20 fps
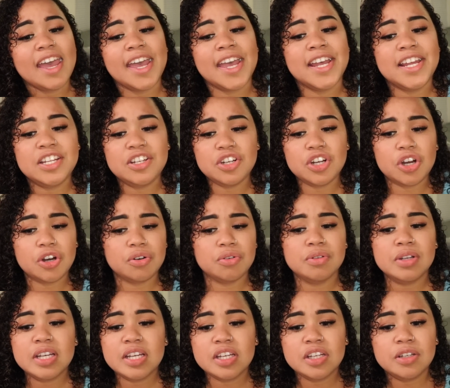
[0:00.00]
and you
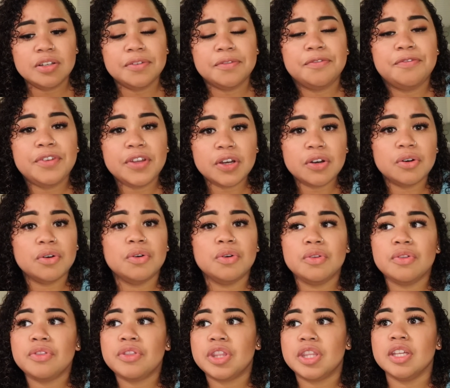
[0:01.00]
know,
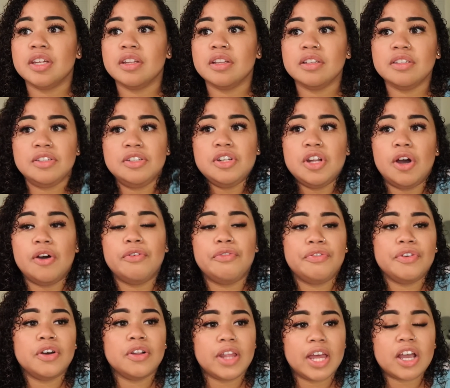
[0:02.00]

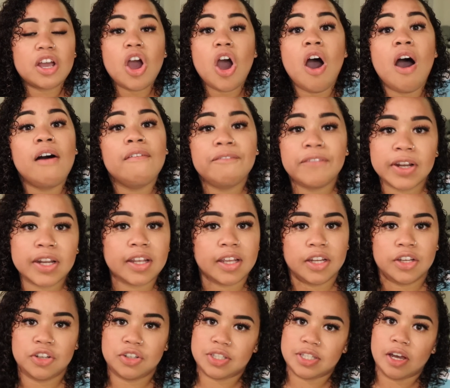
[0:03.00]
feel like confident
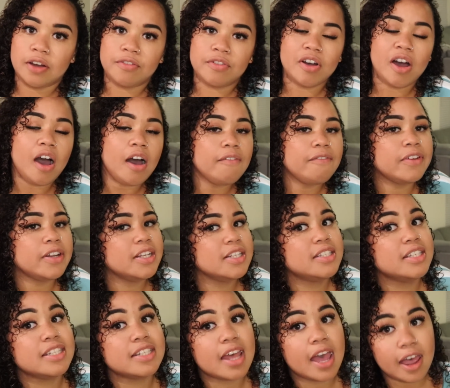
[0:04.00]
in yourself.
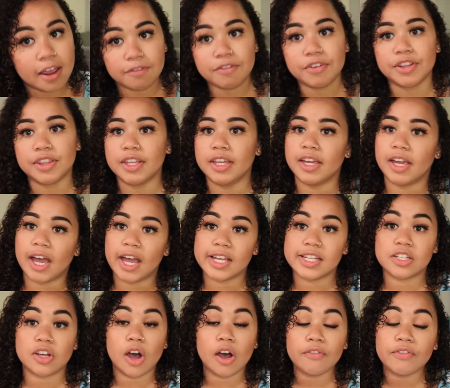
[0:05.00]
Confidence is everything,
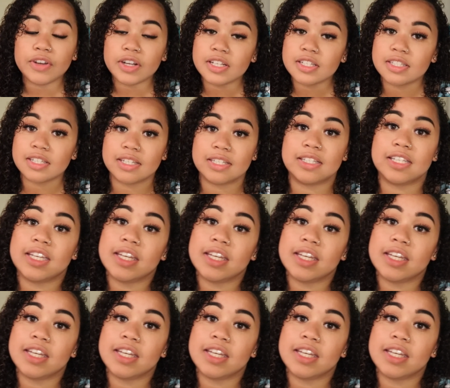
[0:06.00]
guys. Confidence is